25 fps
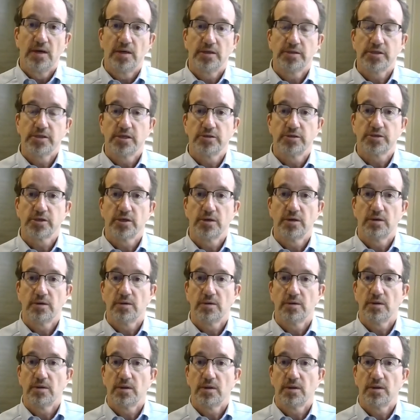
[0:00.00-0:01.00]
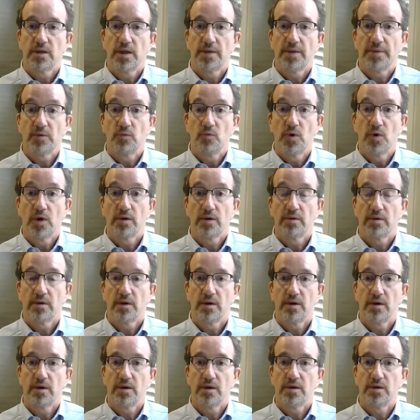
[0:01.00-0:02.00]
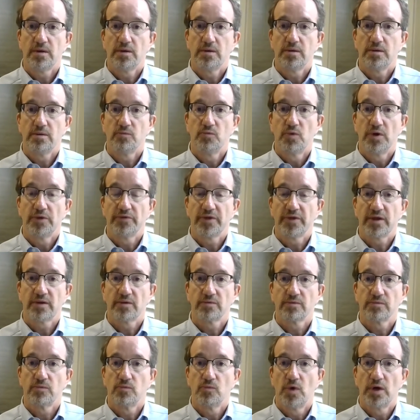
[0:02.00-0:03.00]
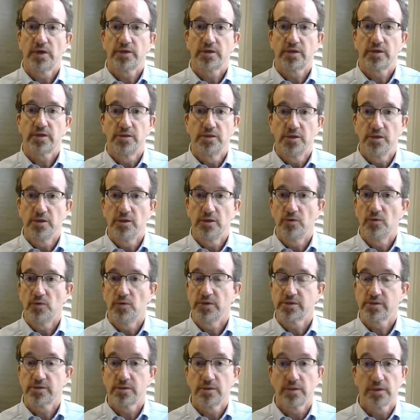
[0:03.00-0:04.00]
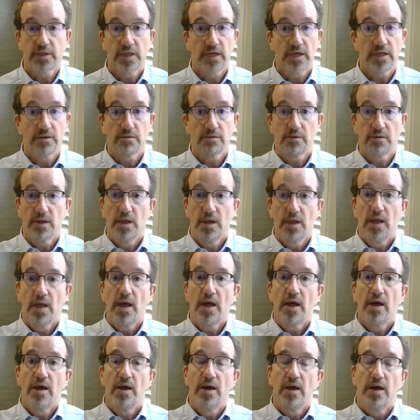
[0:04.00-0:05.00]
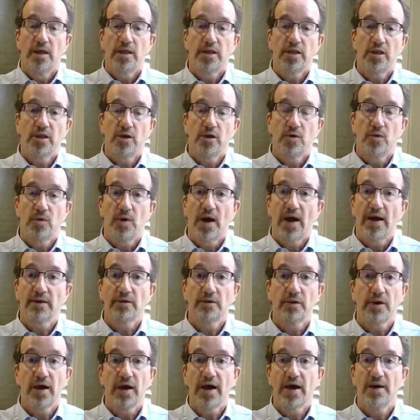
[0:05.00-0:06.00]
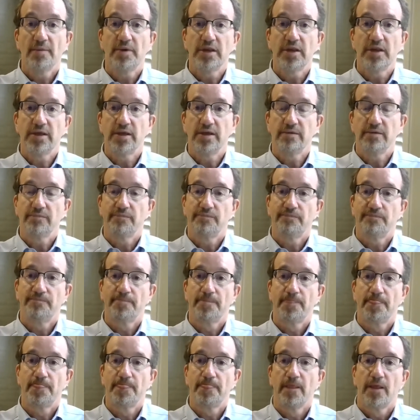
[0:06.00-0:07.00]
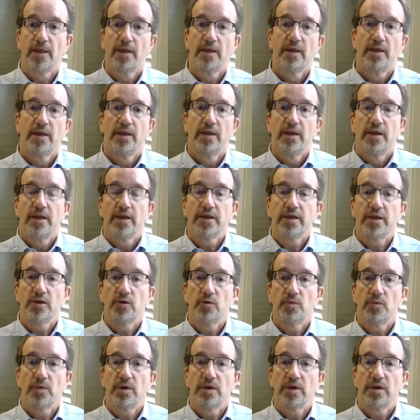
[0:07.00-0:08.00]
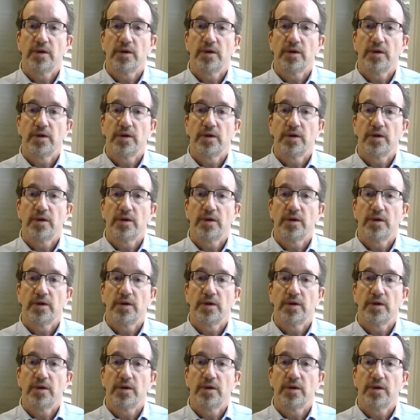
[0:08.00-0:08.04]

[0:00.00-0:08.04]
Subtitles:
You know, so, I mean, one thing one could do is look at, you know, I don't know how many, you know,